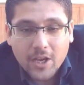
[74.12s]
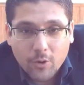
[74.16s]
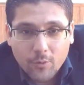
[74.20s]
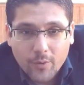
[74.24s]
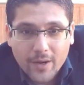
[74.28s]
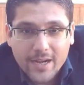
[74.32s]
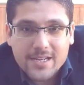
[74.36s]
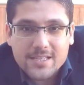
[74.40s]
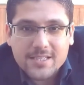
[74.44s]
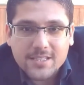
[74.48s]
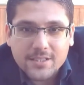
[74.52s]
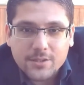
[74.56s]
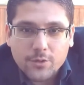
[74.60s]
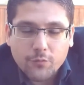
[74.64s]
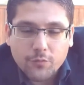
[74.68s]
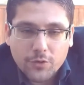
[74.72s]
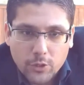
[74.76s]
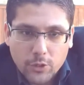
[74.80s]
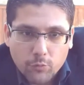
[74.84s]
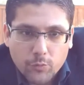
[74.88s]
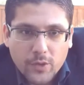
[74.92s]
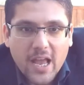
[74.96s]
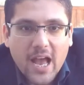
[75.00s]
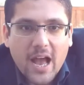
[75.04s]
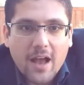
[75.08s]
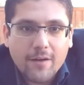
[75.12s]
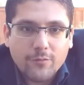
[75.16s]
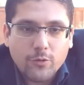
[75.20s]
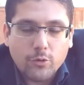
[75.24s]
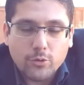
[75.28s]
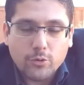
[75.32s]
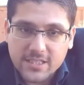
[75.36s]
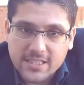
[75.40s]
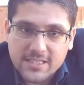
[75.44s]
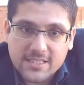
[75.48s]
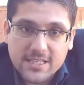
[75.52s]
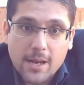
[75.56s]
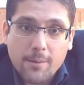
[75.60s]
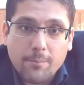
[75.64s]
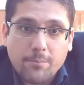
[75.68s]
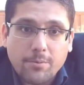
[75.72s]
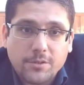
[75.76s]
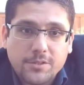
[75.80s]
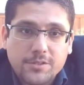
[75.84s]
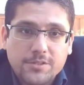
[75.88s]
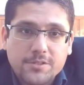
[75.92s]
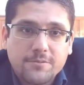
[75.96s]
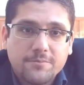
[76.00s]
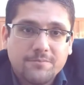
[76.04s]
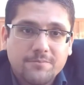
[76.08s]
greats in the field. We have those
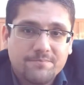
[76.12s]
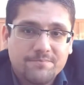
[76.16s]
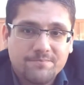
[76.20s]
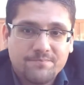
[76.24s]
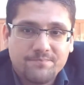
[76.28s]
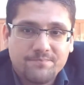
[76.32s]
examples.